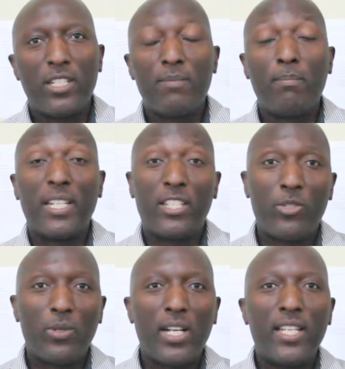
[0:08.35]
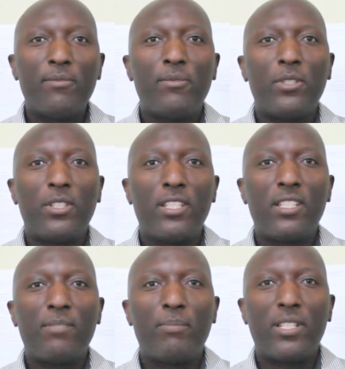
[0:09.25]
Particularly for this
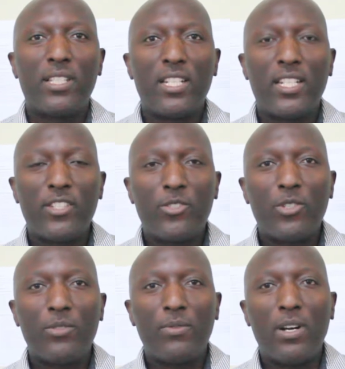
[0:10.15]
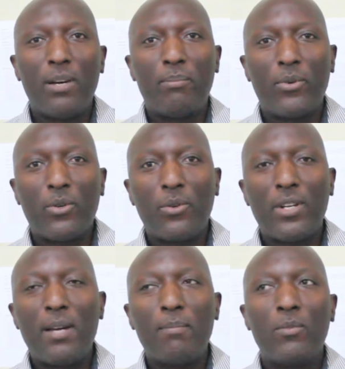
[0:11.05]
presentation, for our
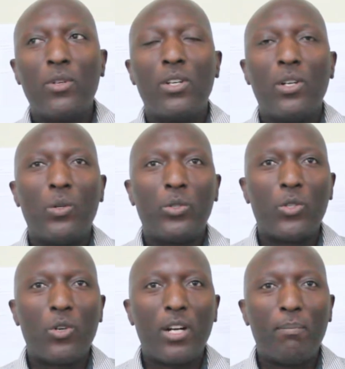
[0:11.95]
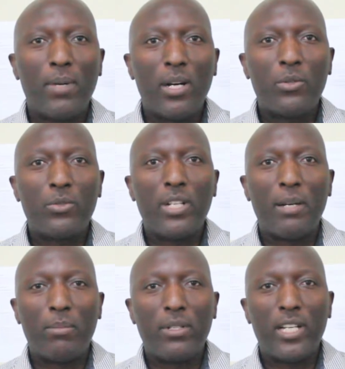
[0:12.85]
program, we'll talk about
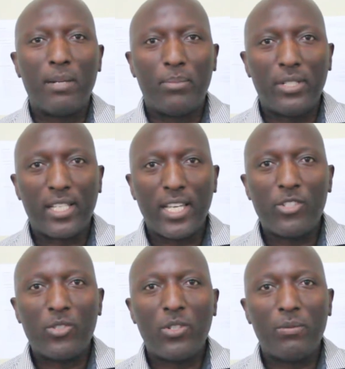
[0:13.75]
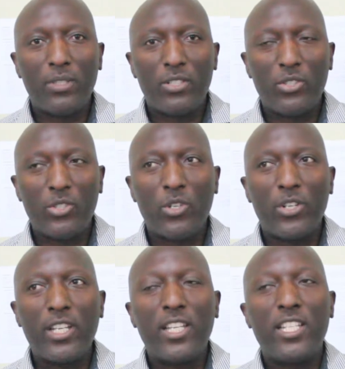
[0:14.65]
the application of this theory
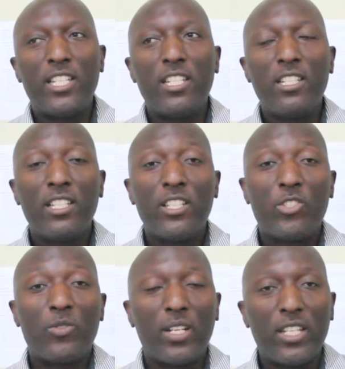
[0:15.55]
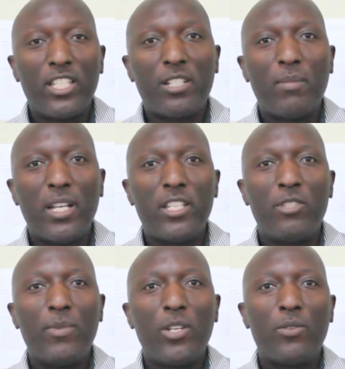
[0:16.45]
in strategic
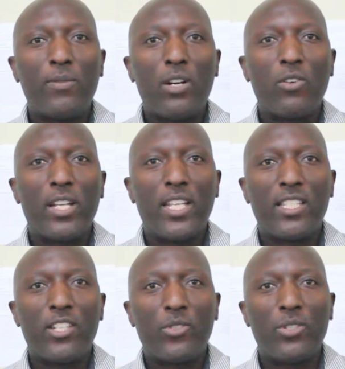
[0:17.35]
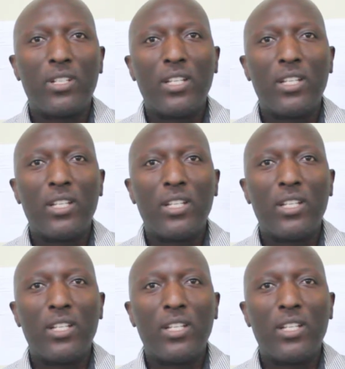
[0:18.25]
management of our organization.